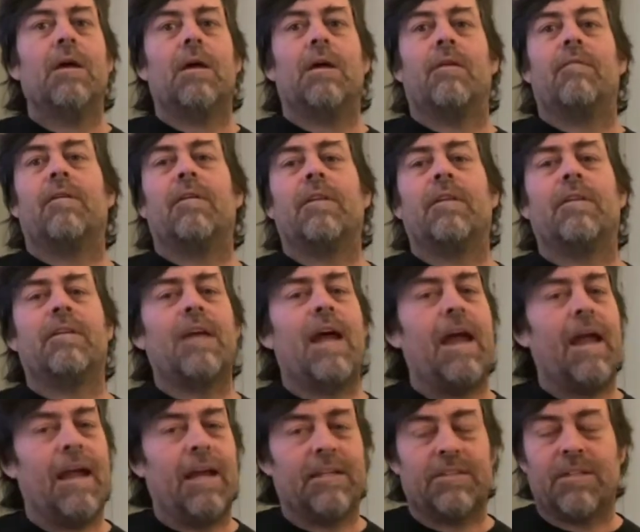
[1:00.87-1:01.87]

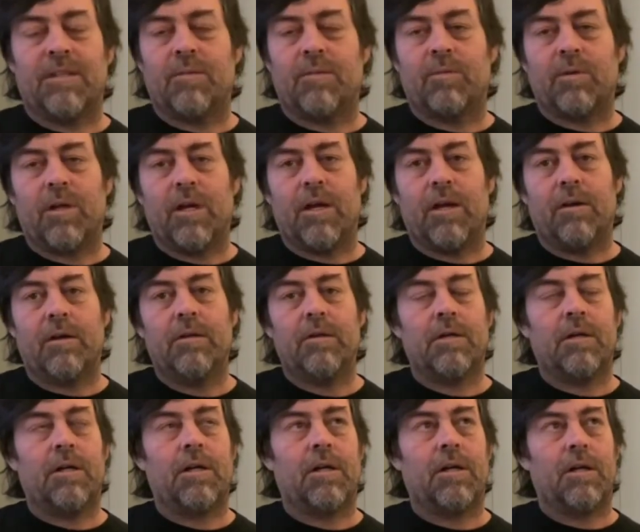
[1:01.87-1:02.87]
Fantastic player.
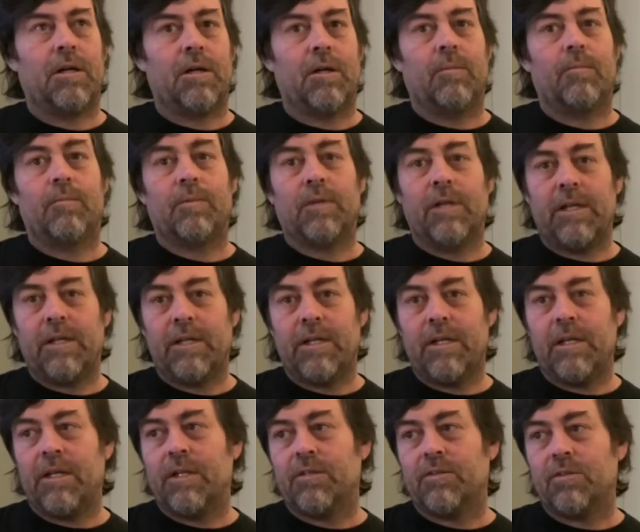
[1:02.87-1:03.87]
Lenny is